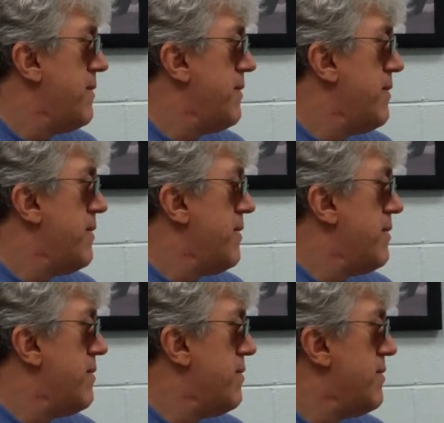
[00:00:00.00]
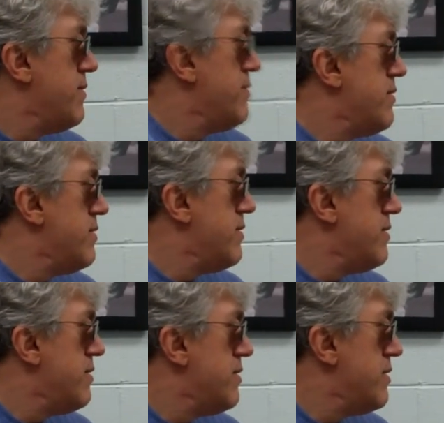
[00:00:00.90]

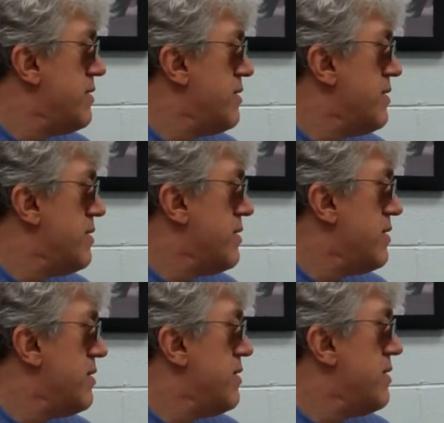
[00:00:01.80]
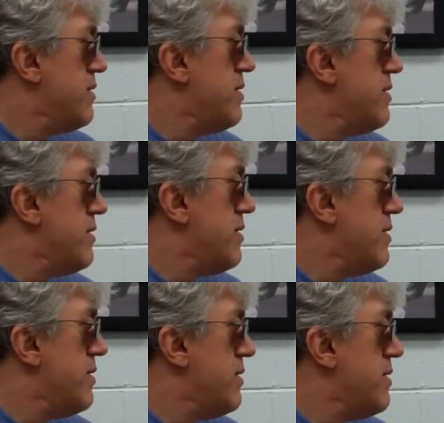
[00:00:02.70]

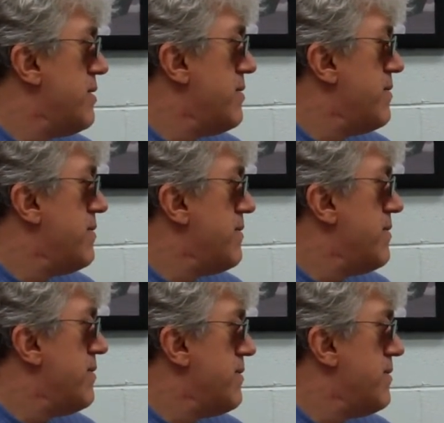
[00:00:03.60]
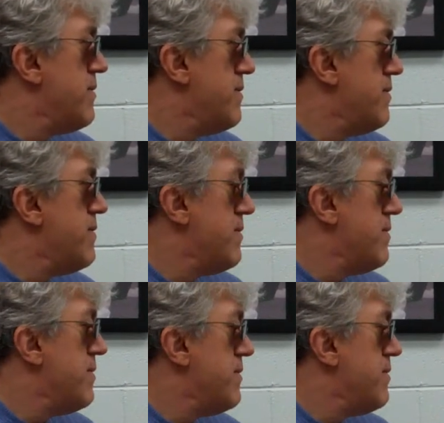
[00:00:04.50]

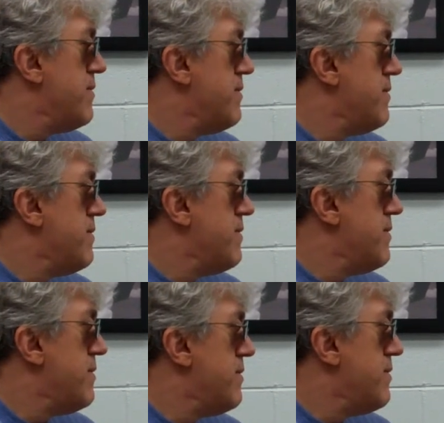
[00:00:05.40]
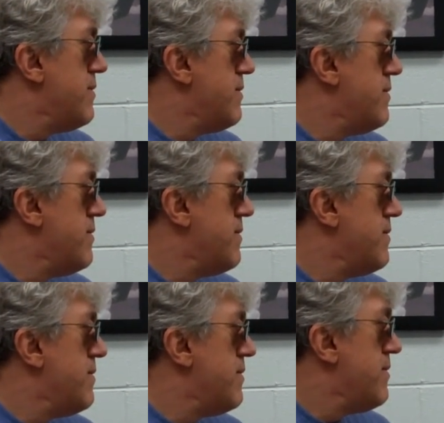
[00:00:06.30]

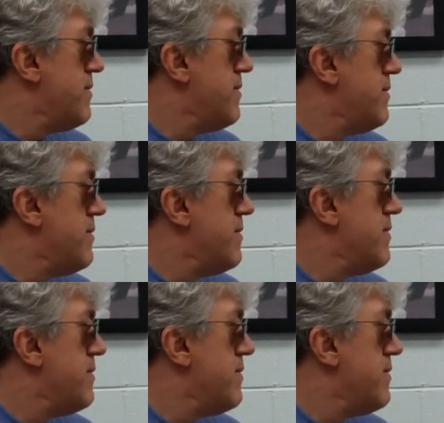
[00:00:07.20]
The person shown says nothing.